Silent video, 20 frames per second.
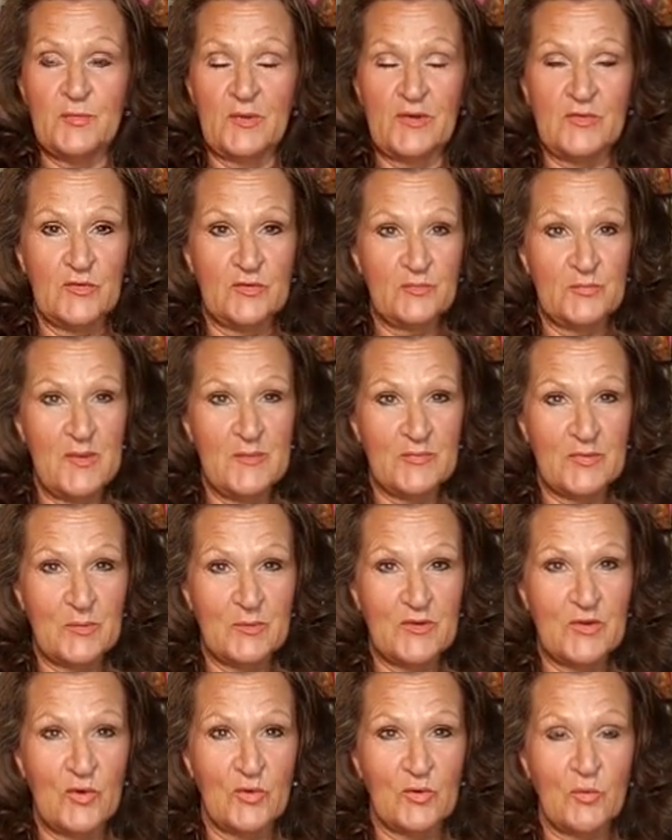one of those people that
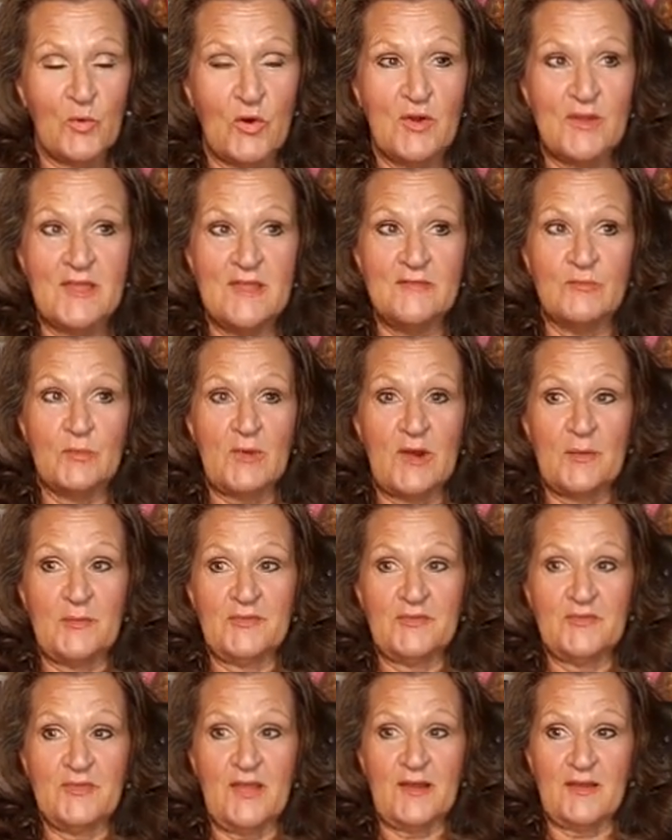would go to work even when I
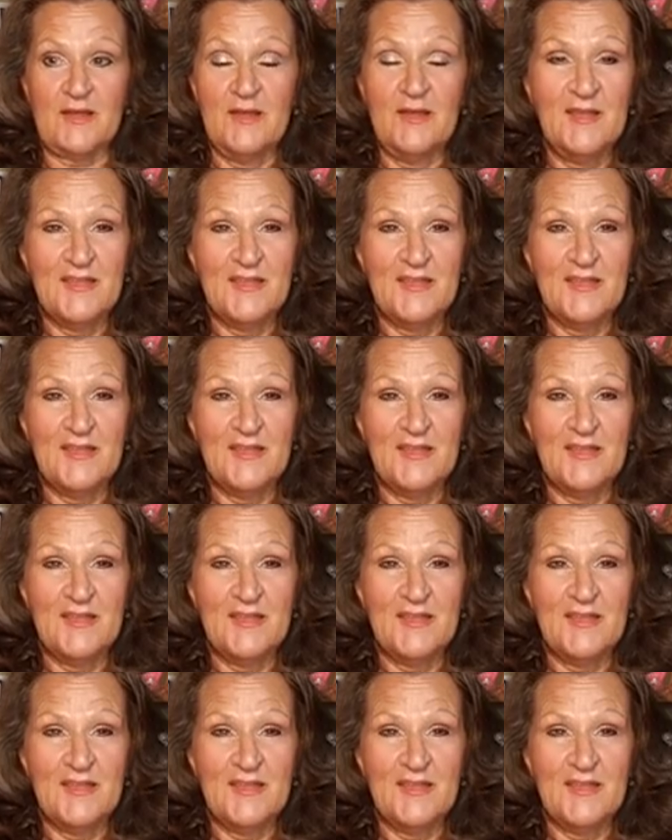was sick.